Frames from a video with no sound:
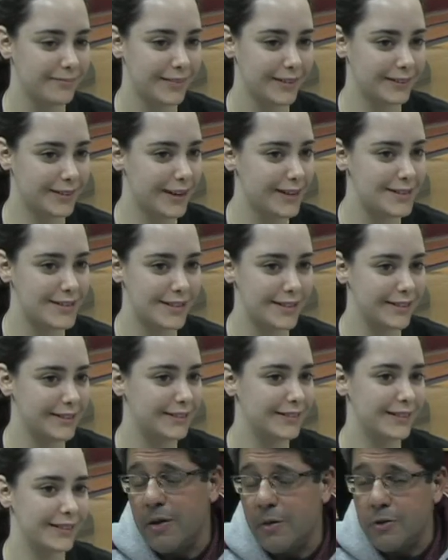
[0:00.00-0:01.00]
And that's it.
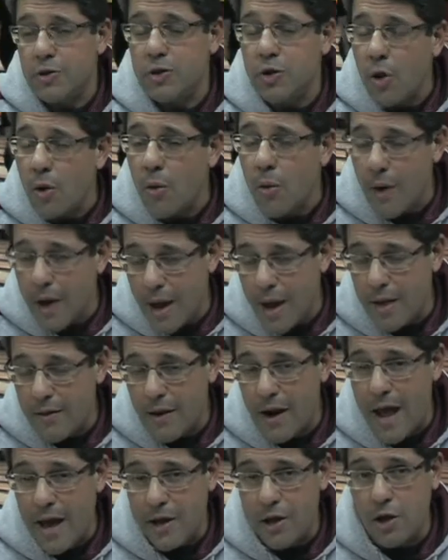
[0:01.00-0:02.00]
There's no way
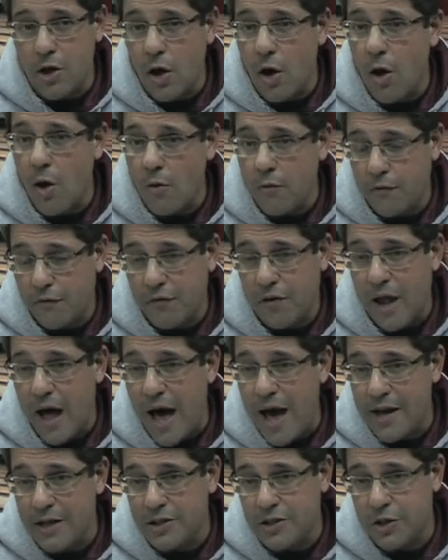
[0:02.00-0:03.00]
that I could go
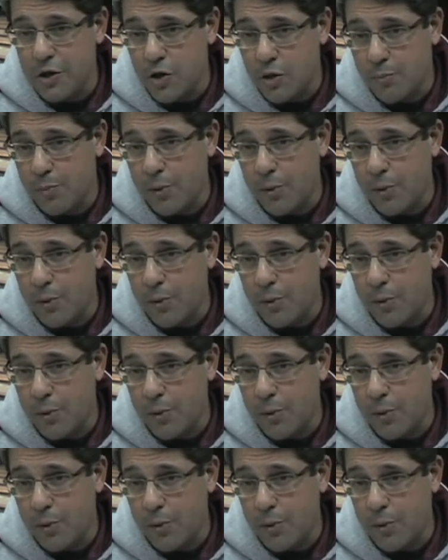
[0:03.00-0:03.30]
fly to see her